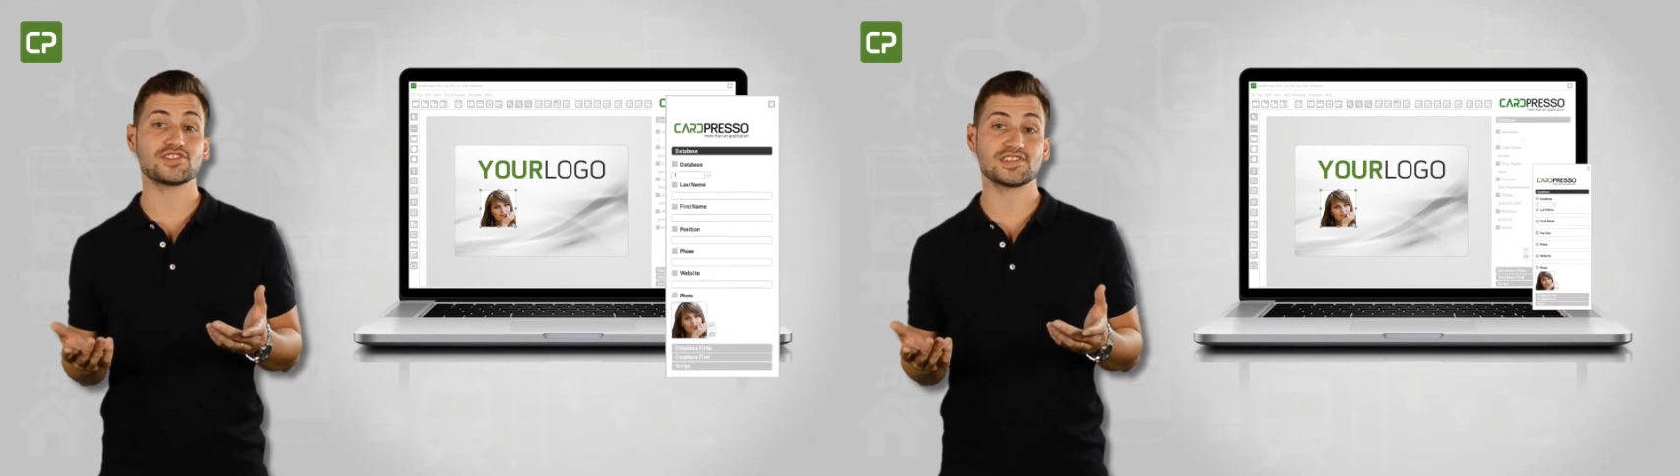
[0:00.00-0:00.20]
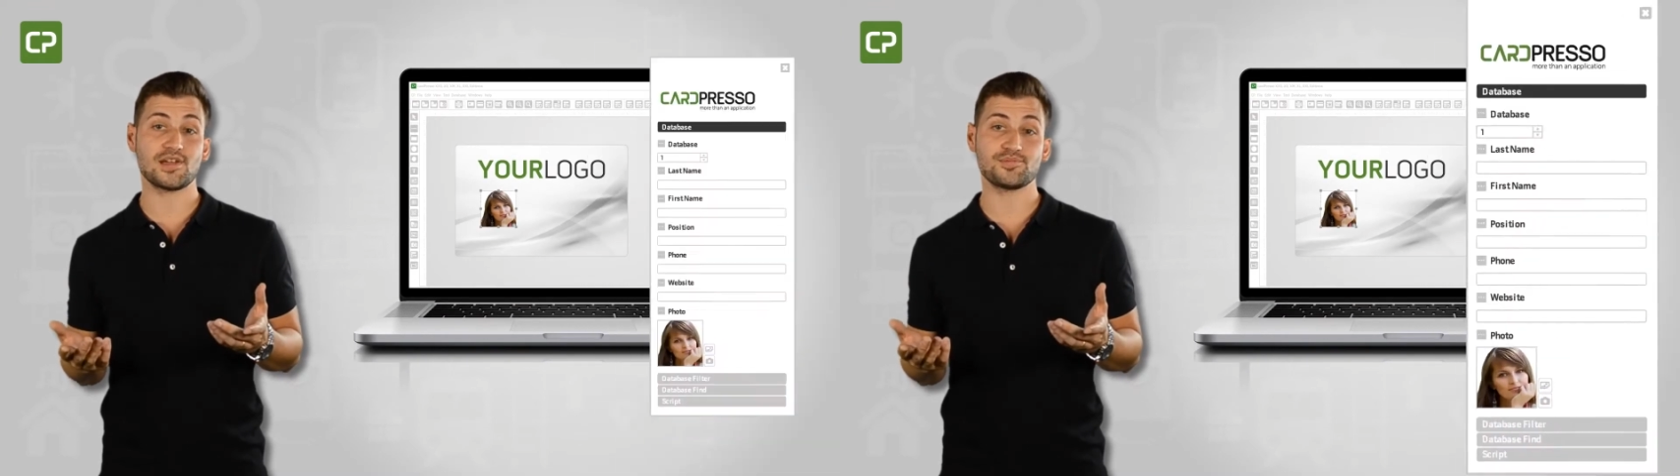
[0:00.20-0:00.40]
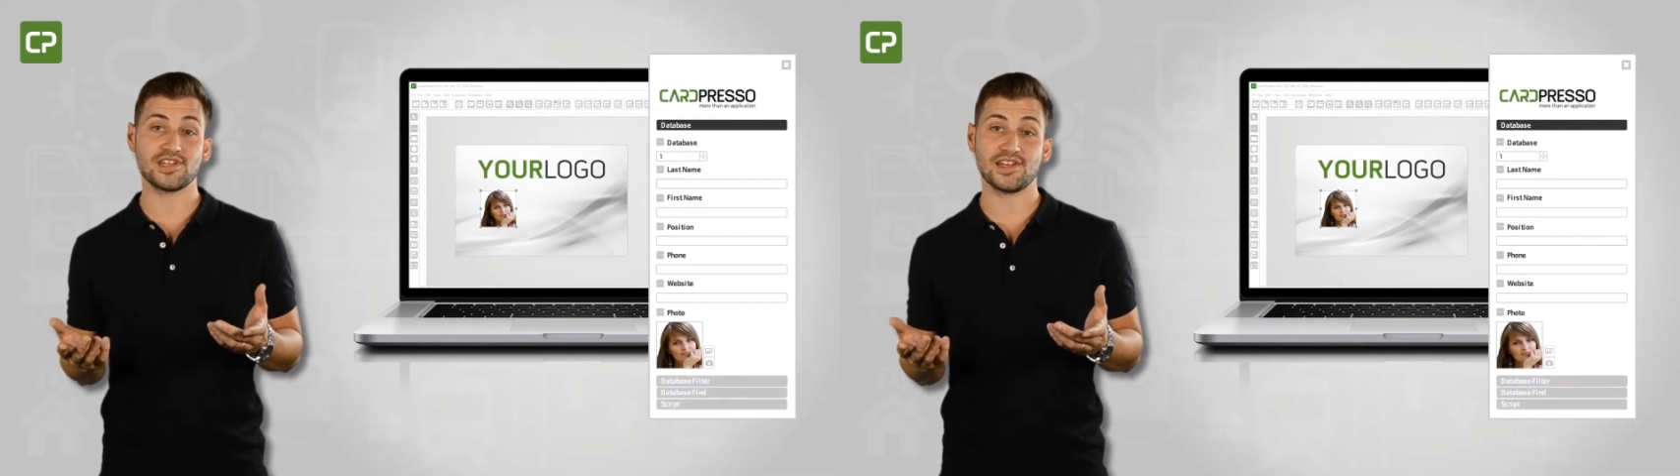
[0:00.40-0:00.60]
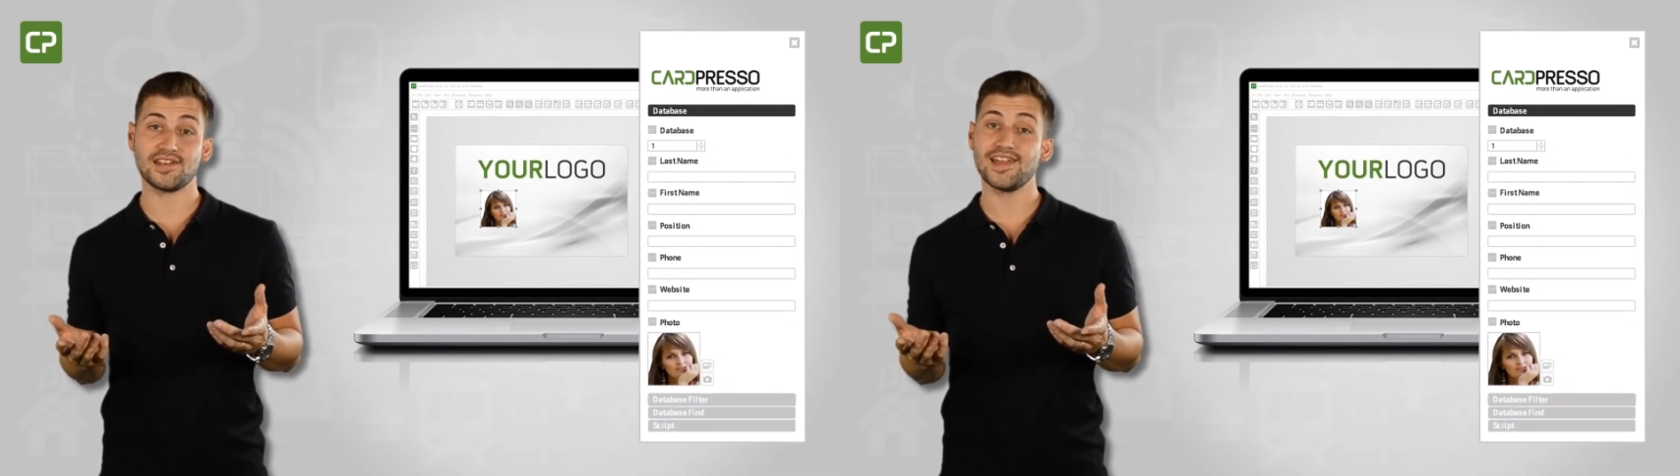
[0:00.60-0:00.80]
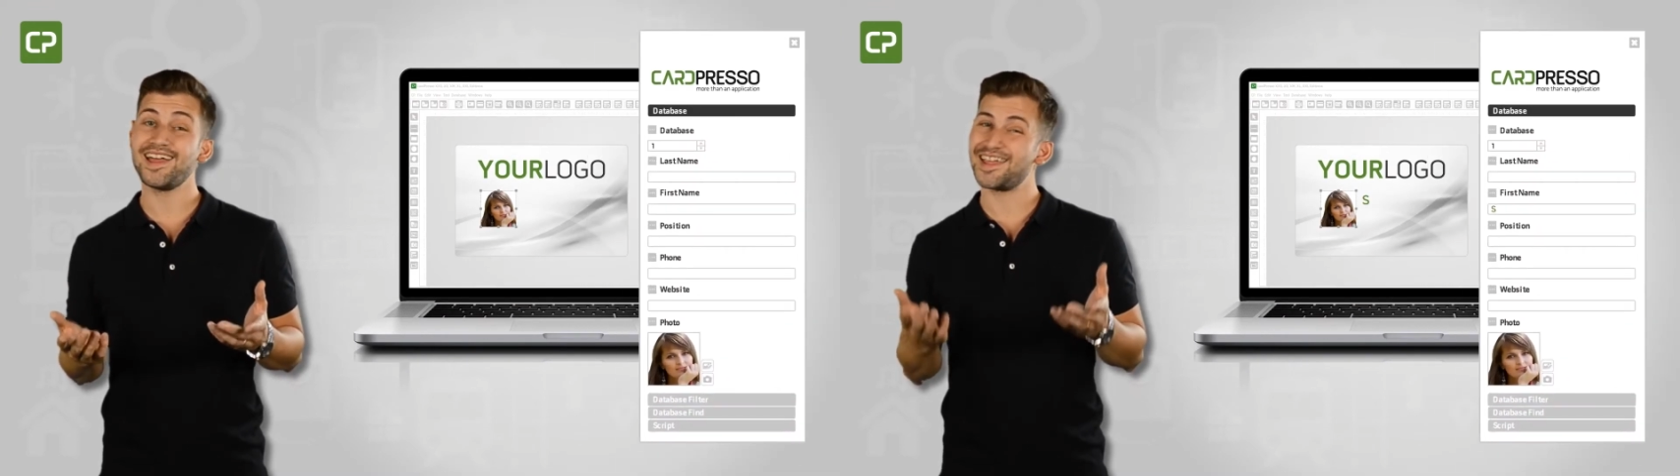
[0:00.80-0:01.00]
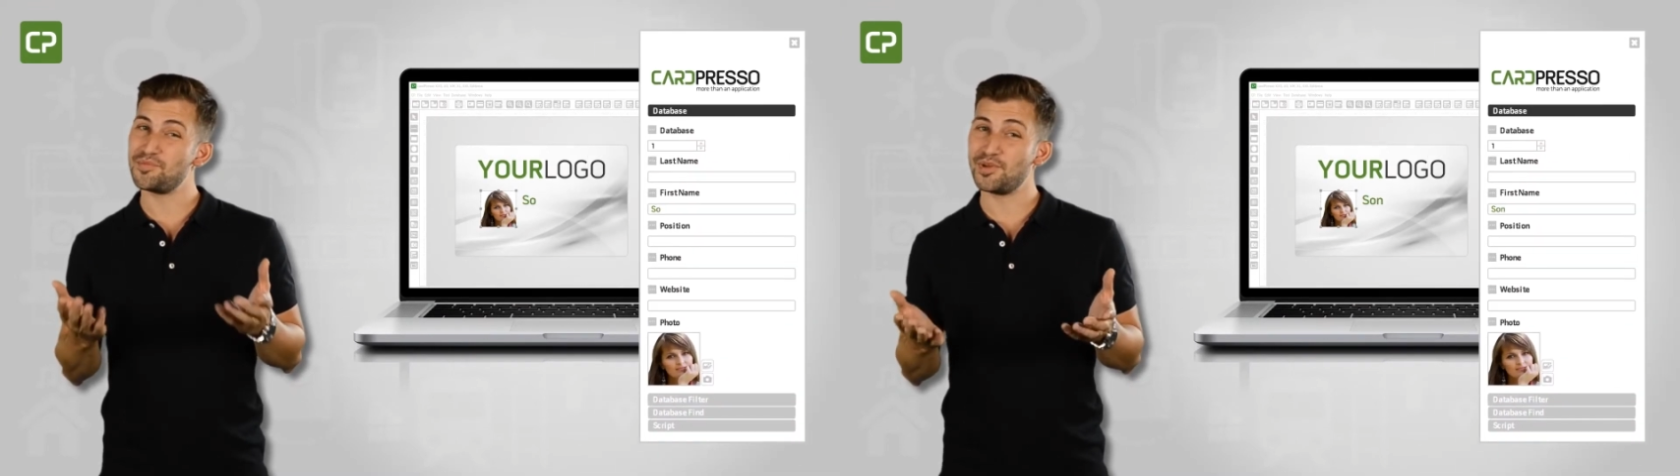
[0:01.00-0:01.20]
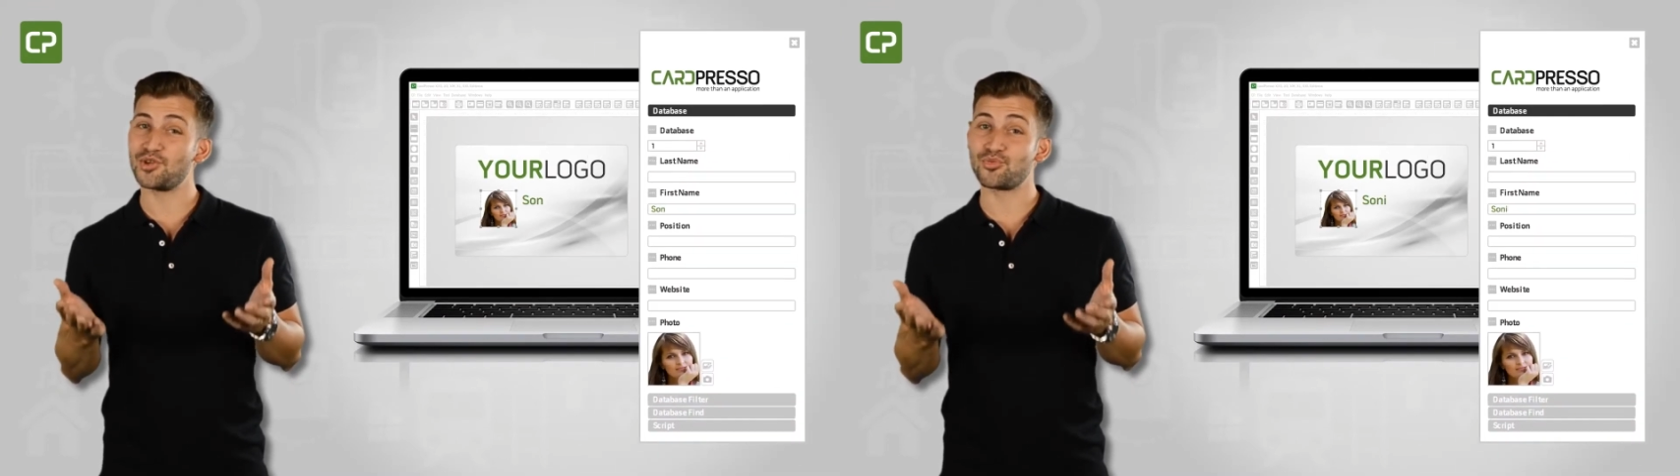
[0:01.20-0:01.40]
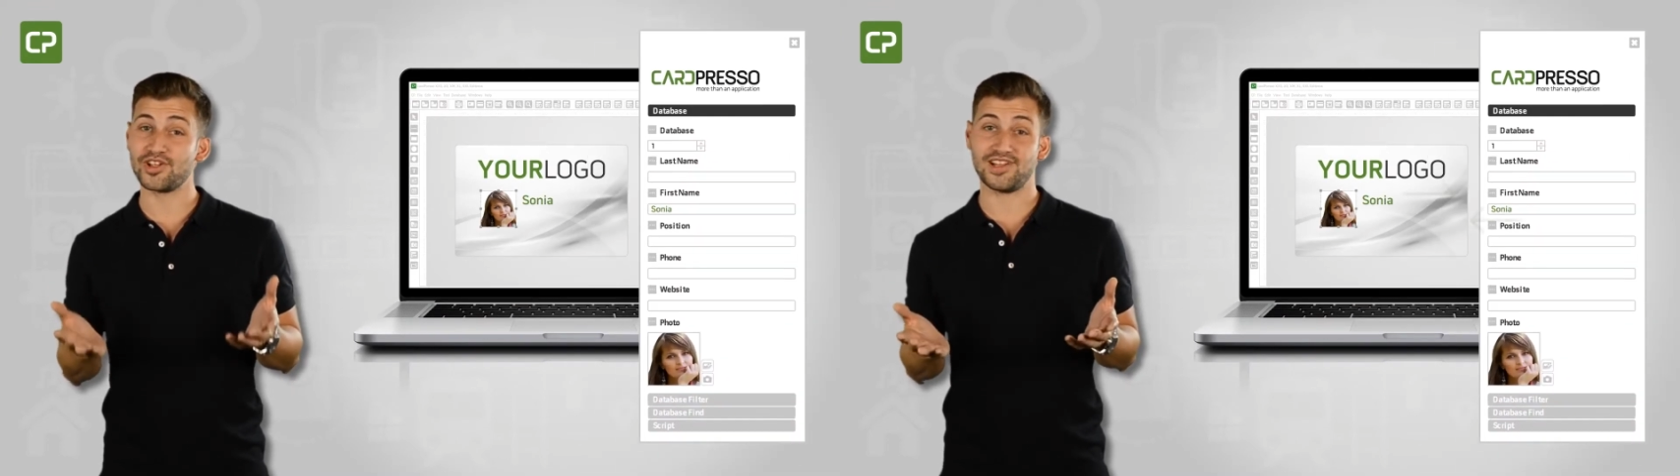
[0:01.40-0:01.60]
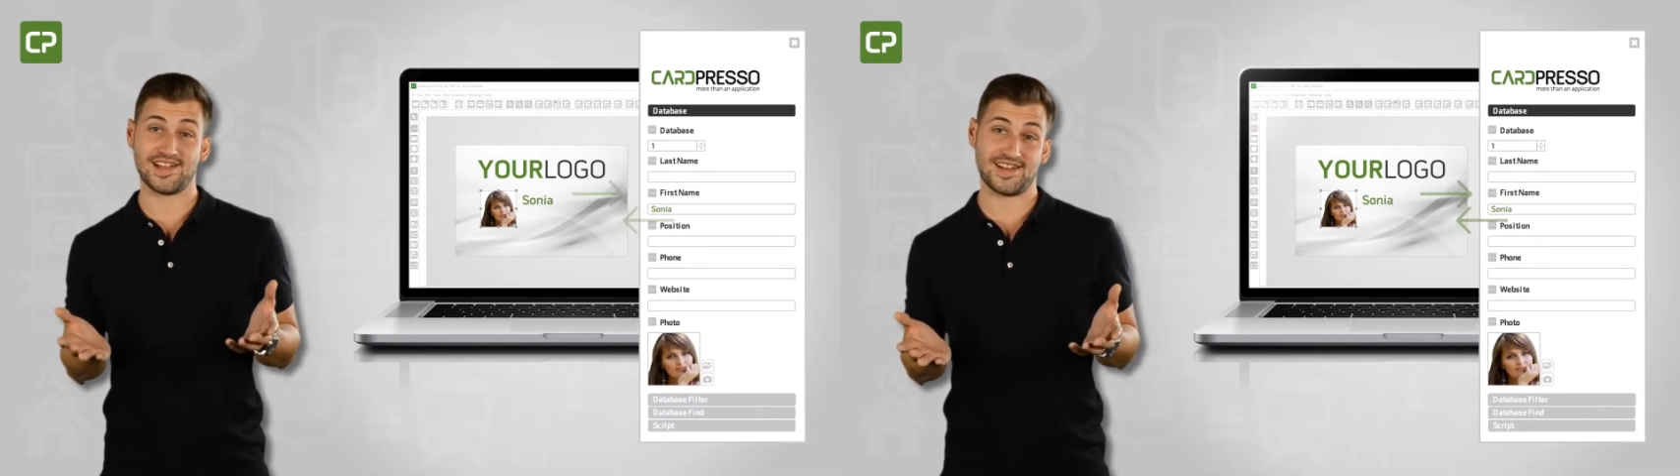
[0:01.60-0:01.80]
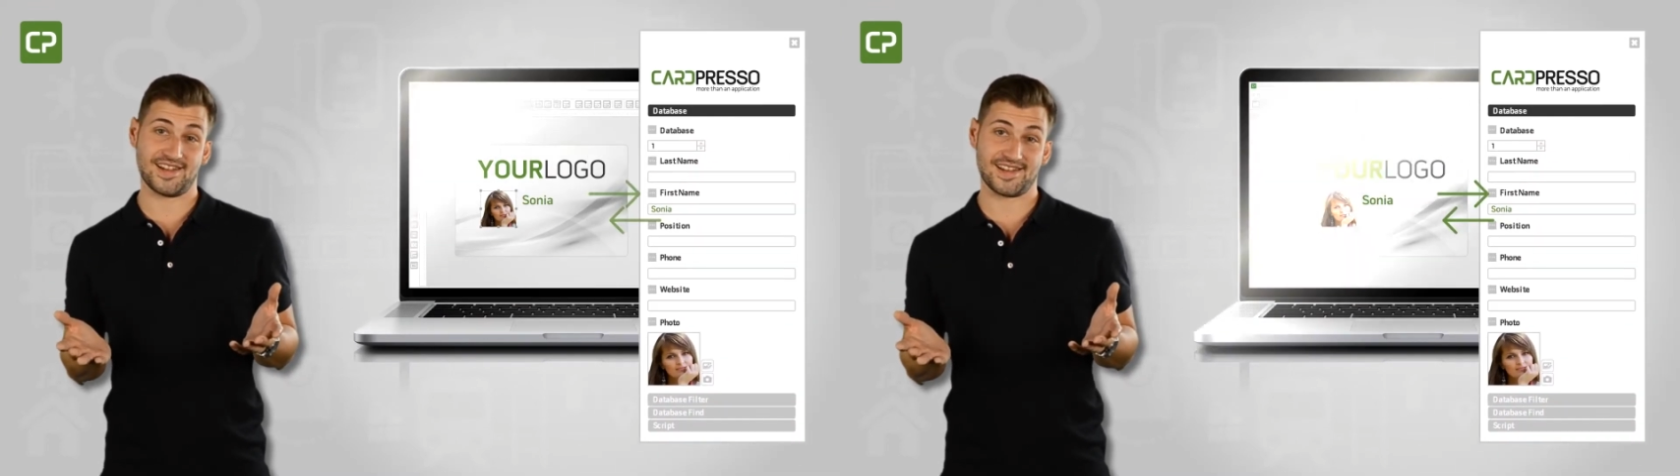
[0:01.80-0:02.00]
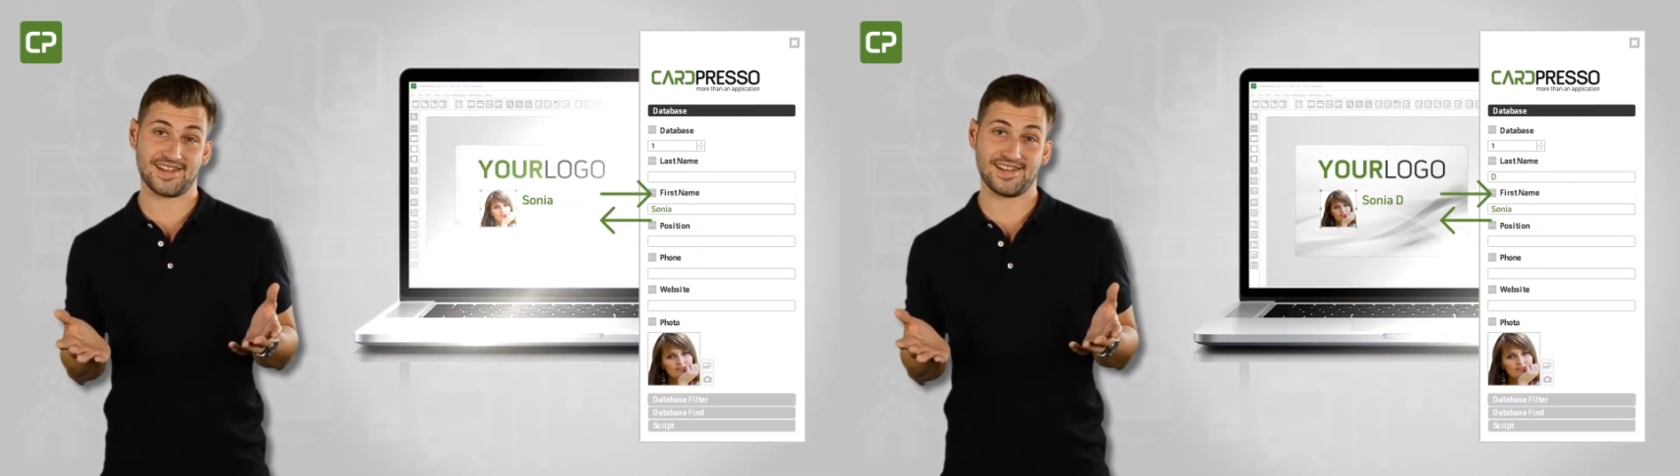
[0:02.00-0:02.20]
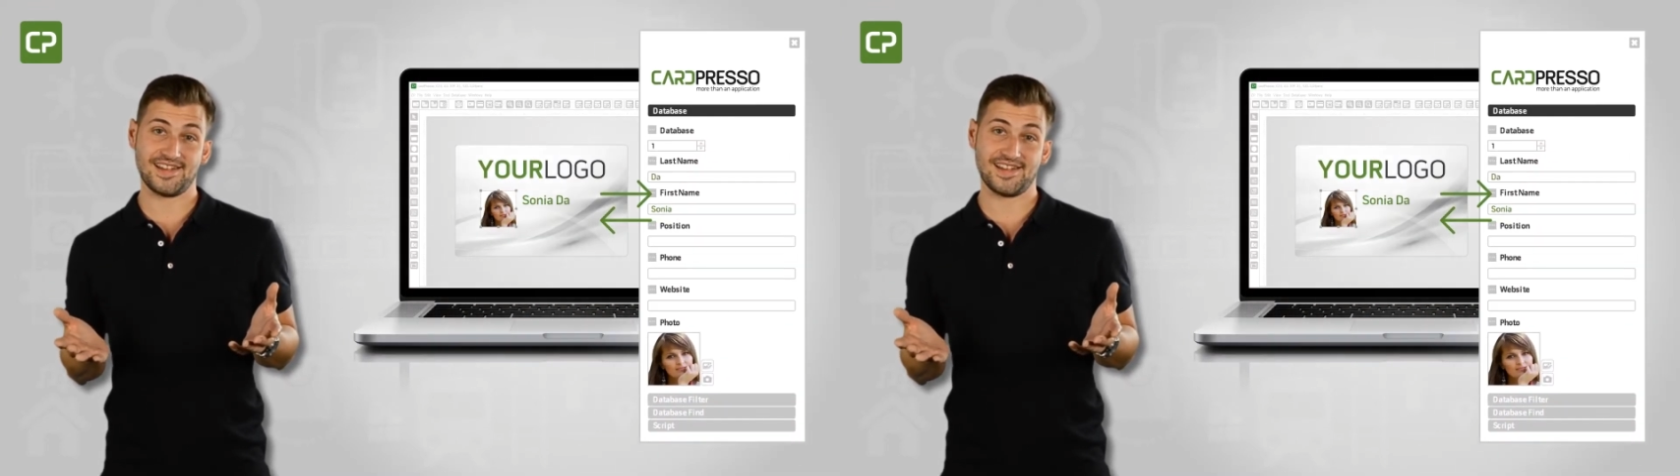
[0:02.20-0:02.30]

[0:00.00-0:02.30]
is updated can be a real headache.